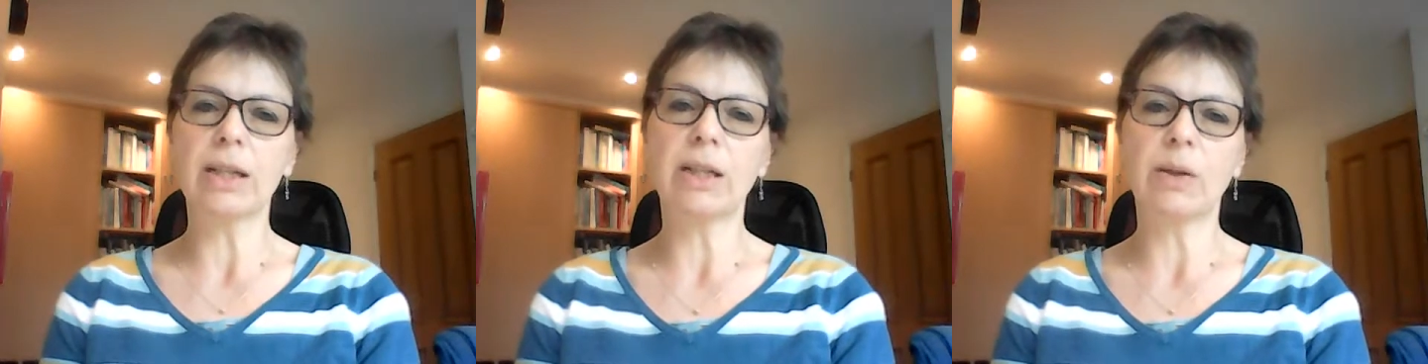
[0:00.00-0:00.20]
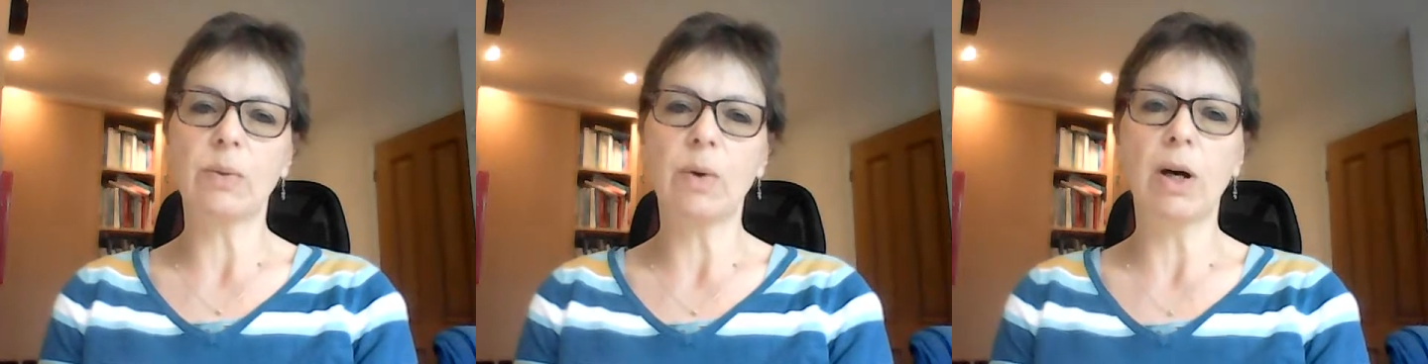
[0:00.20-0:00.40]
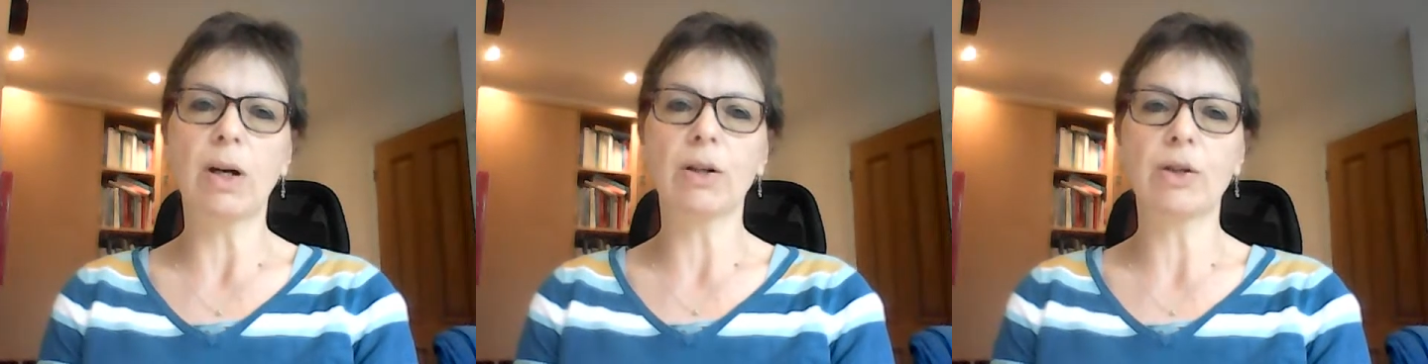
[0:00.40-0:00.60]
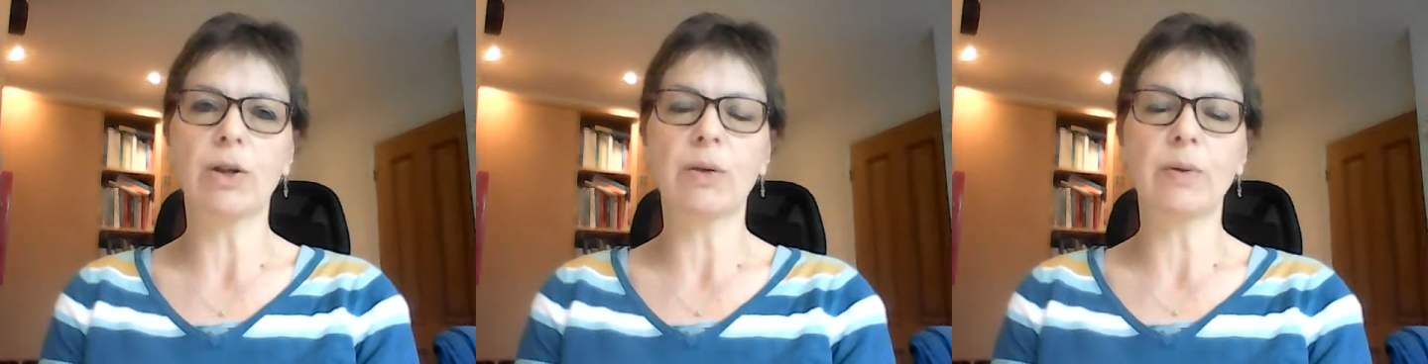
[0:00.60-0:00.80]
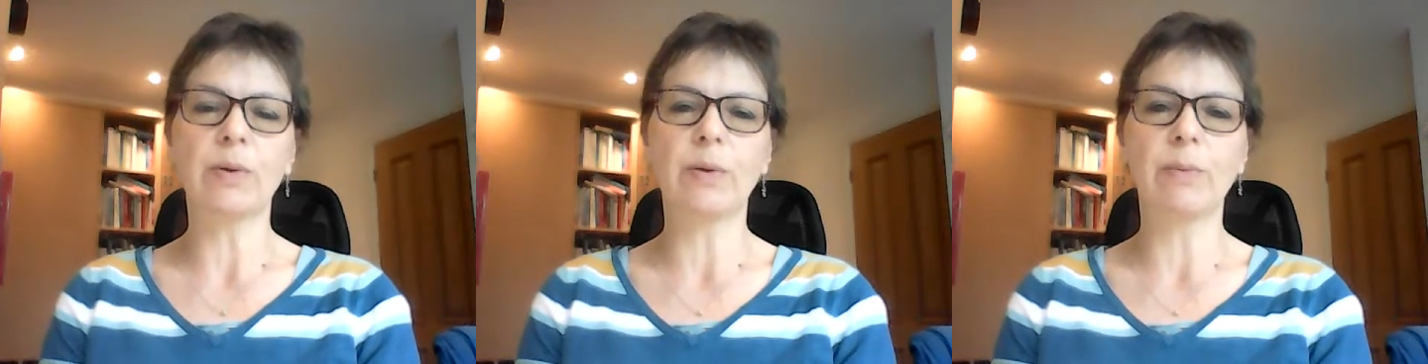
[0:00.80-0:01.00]
did
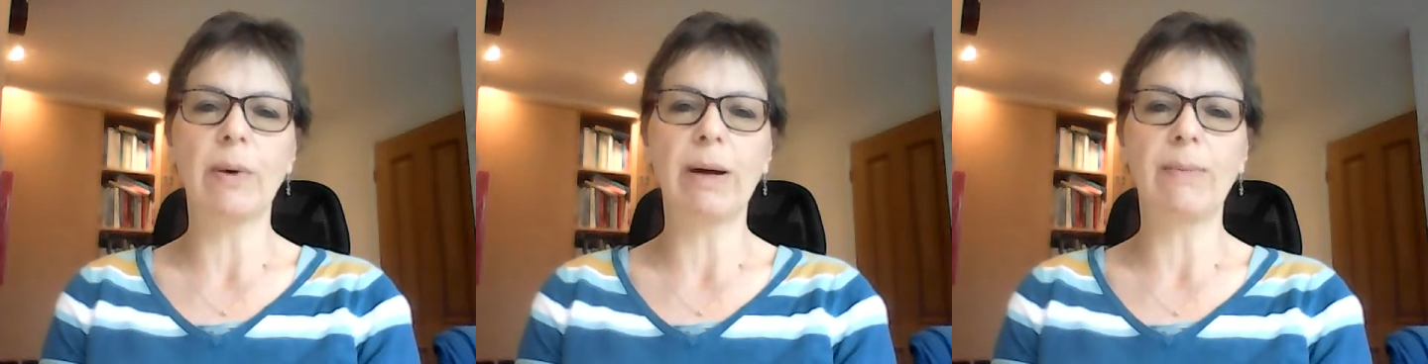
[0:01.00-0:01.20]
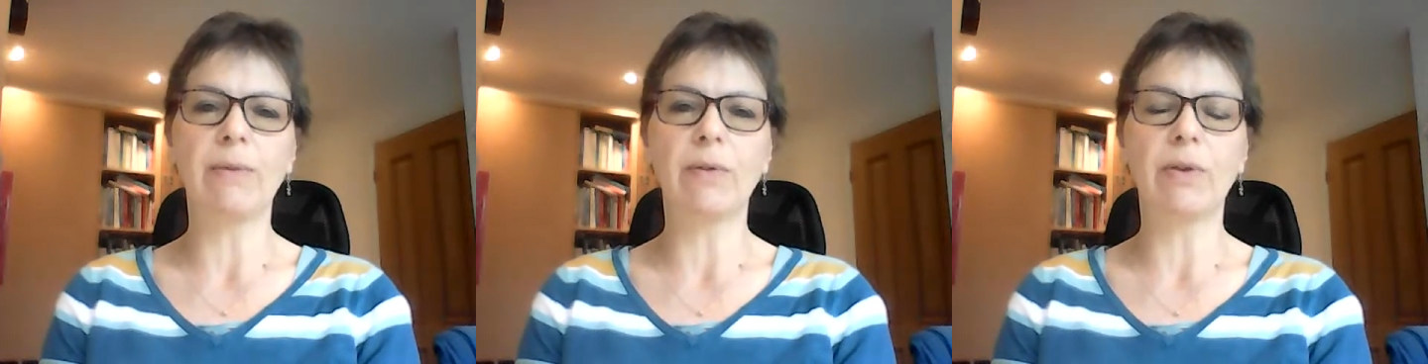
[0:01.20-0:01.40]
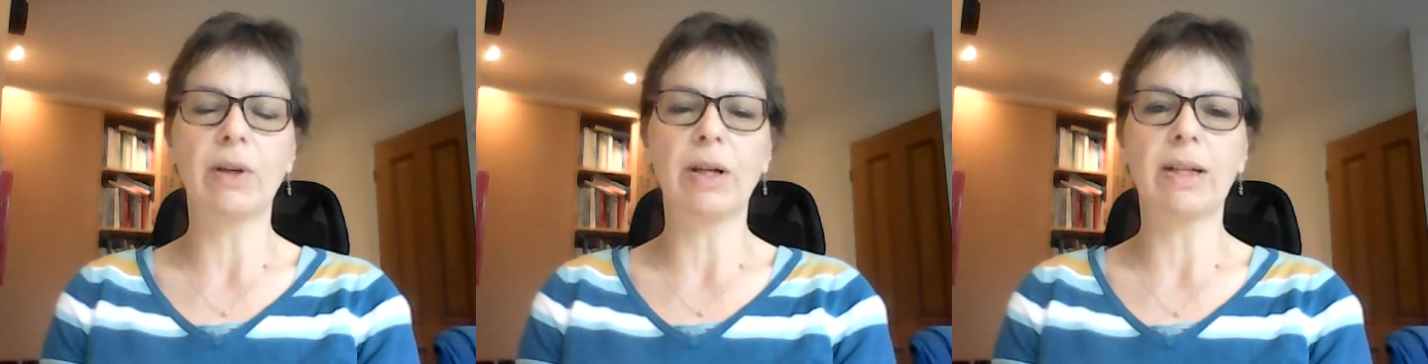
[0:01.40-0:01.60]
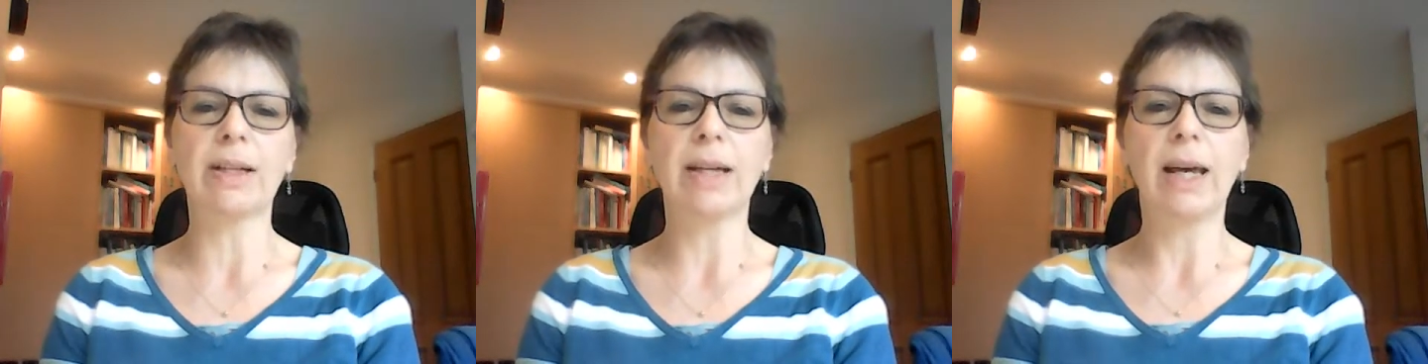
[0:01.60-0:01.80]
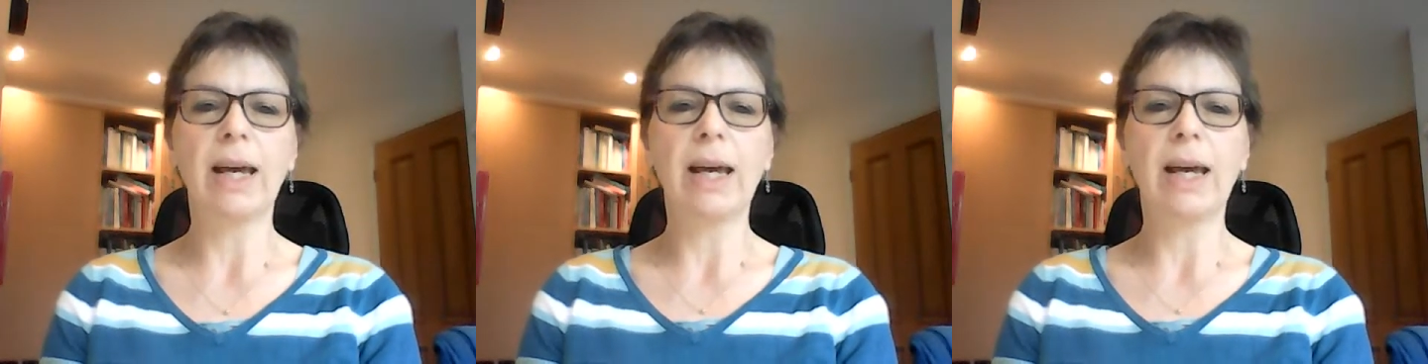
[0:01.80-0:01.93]
workshops of mindfulness.